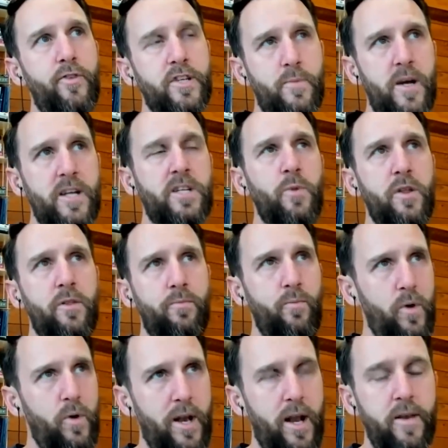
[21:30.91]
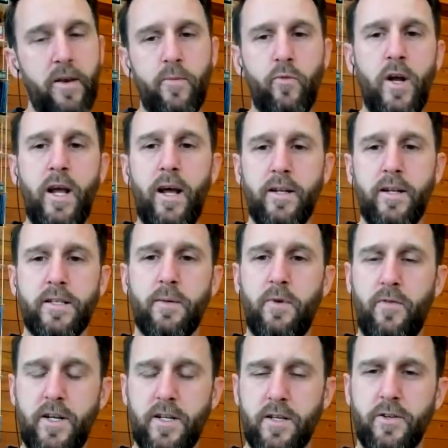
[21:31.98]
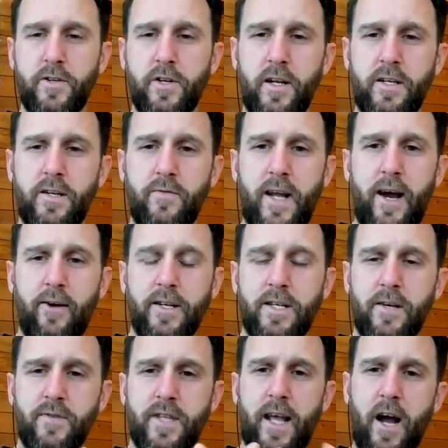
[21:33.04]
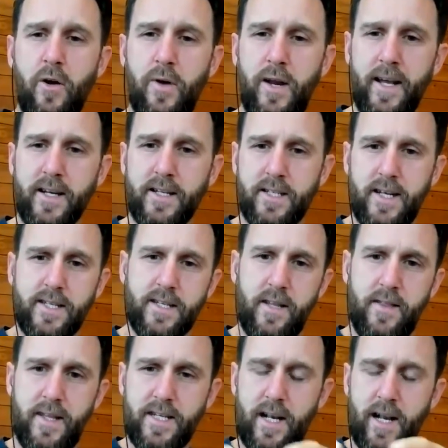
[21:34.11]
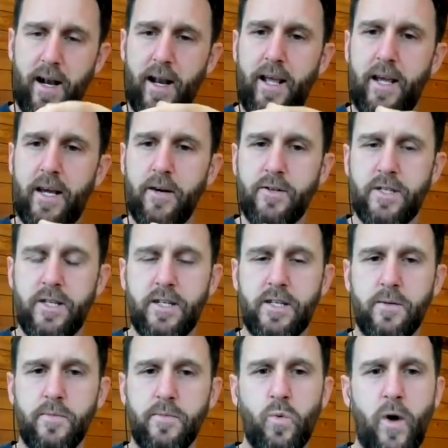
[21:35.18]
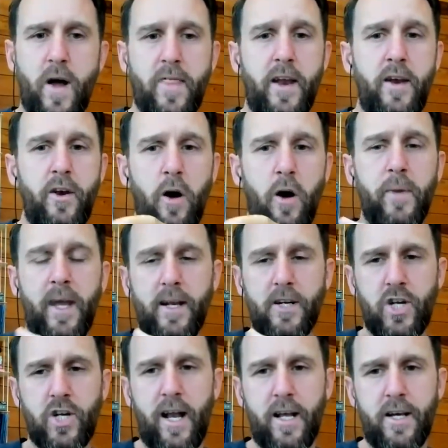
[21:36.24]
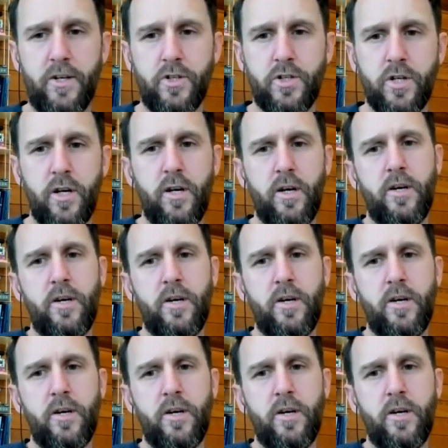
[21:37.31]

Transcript: especially with, with London Real and some of these alternative narratives, they only exist in these little ecosystems where they're not being challenged.